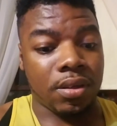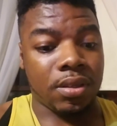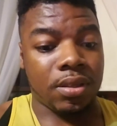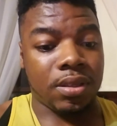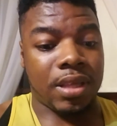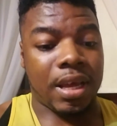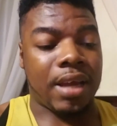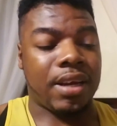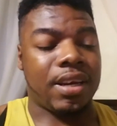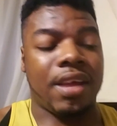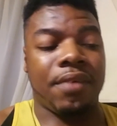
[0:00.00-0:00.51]

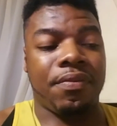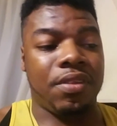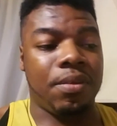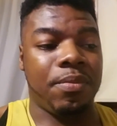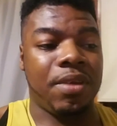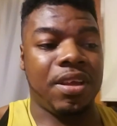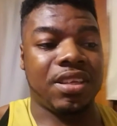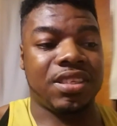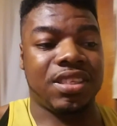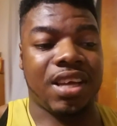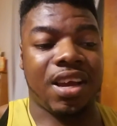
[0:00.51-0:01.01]
that definitely
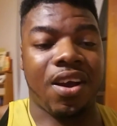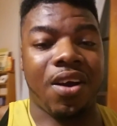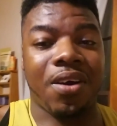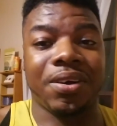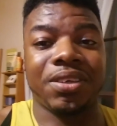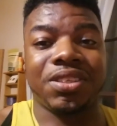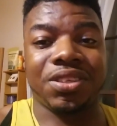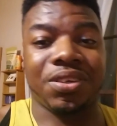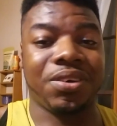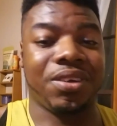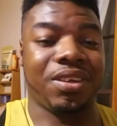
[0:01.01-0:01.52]
means that
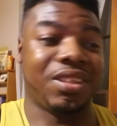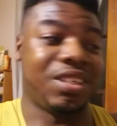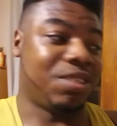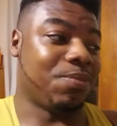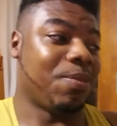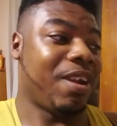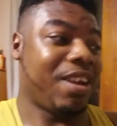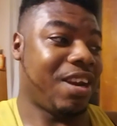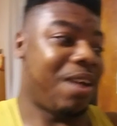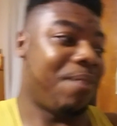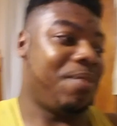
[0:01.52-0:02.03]
this
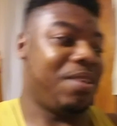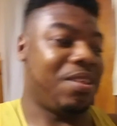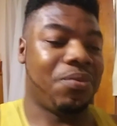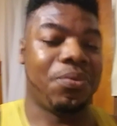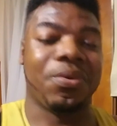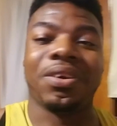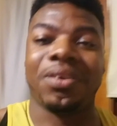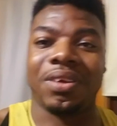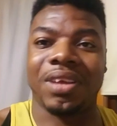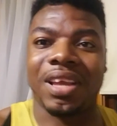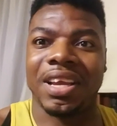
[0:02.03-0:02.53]
might not be the
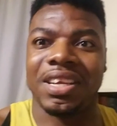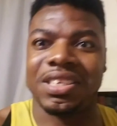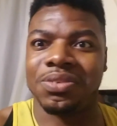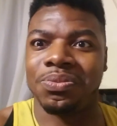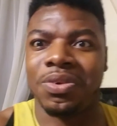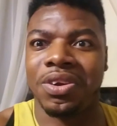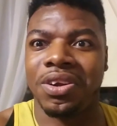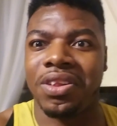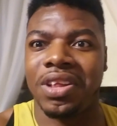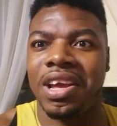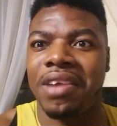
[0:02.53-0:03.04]
real case in
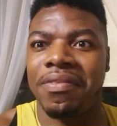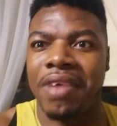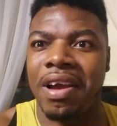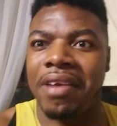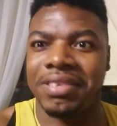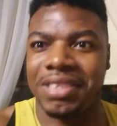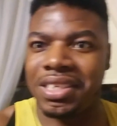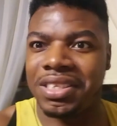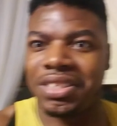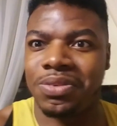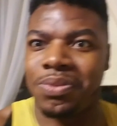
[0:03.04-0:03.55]
real life.
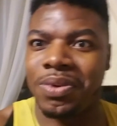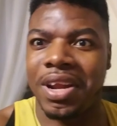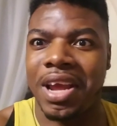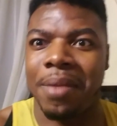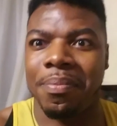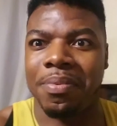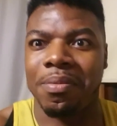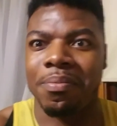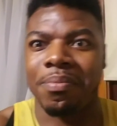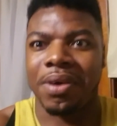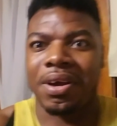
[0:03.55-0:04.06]
Obviously, this won't
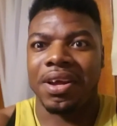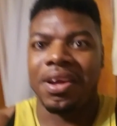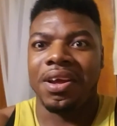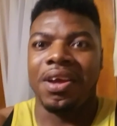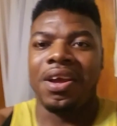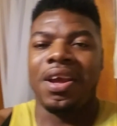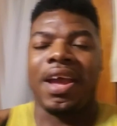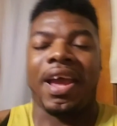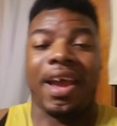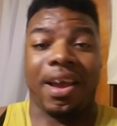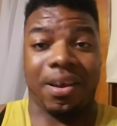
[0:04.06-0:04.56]
happen, but
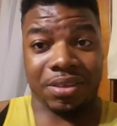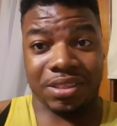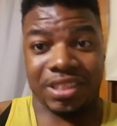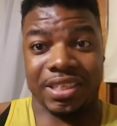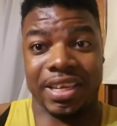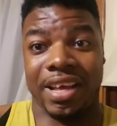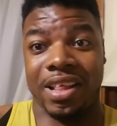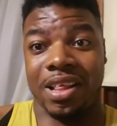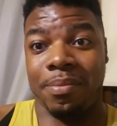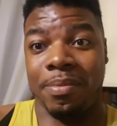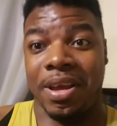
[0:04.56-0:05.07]
Hell
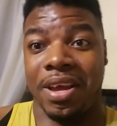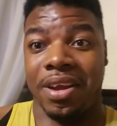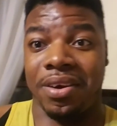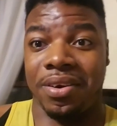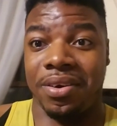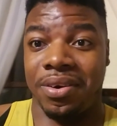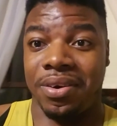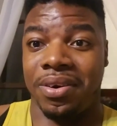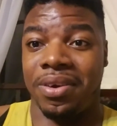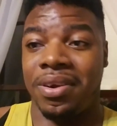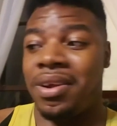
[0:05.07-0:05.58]

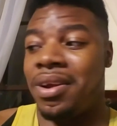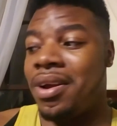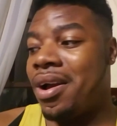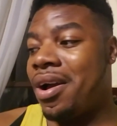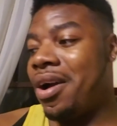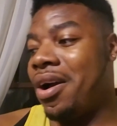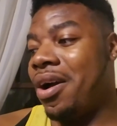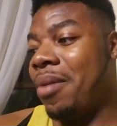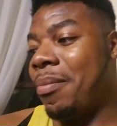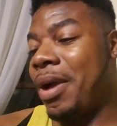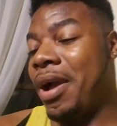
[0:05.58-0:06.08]
Salamander
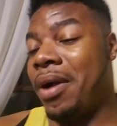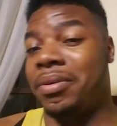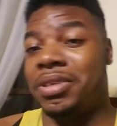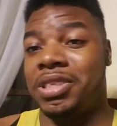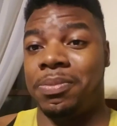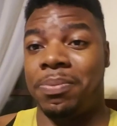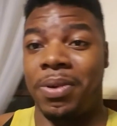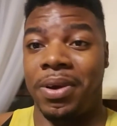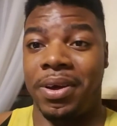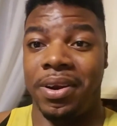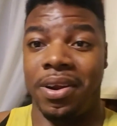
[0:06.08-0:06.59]

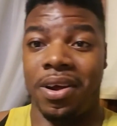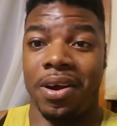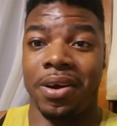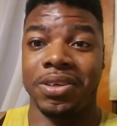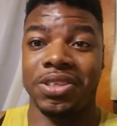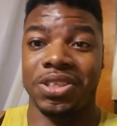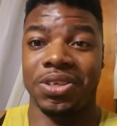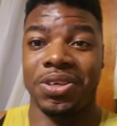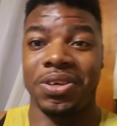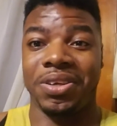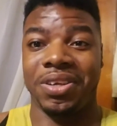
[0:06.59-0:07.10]
outspun
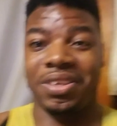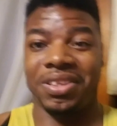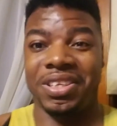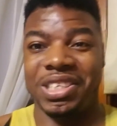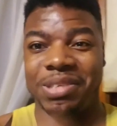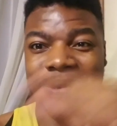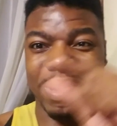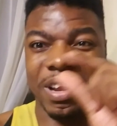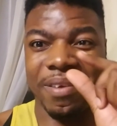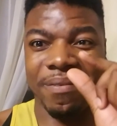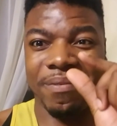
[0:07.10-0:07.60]
Archer
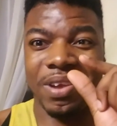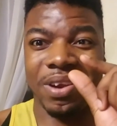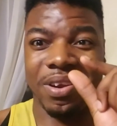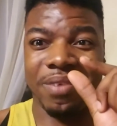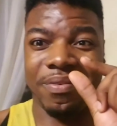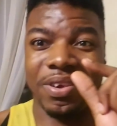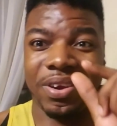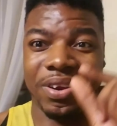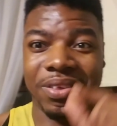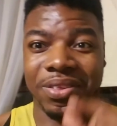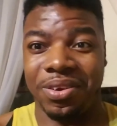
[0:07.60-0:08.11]
Hercules by a very,
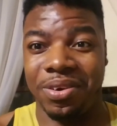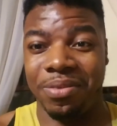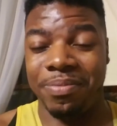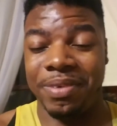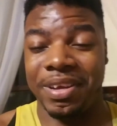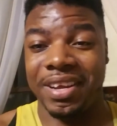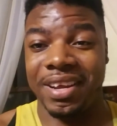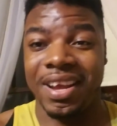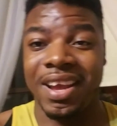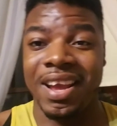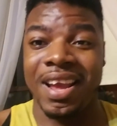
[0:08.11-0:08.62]
very little
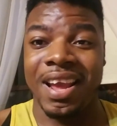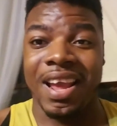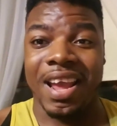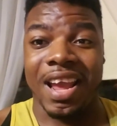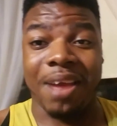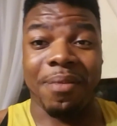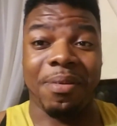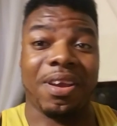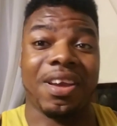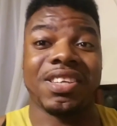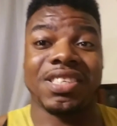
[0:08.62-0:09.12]
bit,
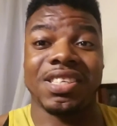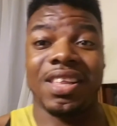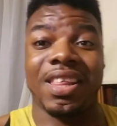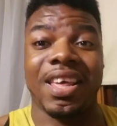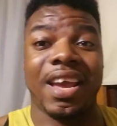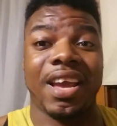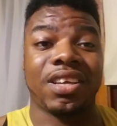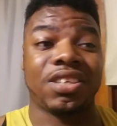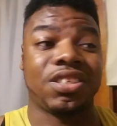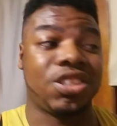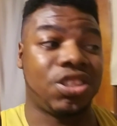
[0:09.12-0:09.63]
and because of
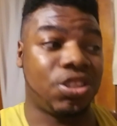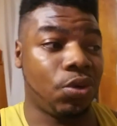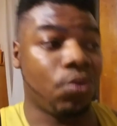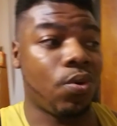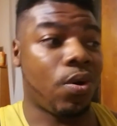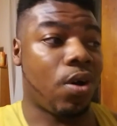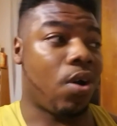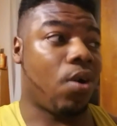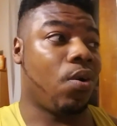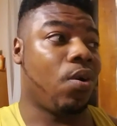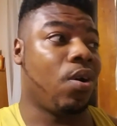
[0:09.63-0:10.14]
that,
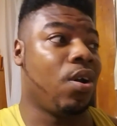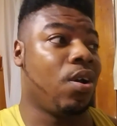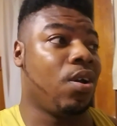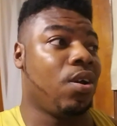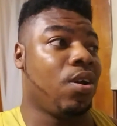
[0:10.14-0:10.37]
Suo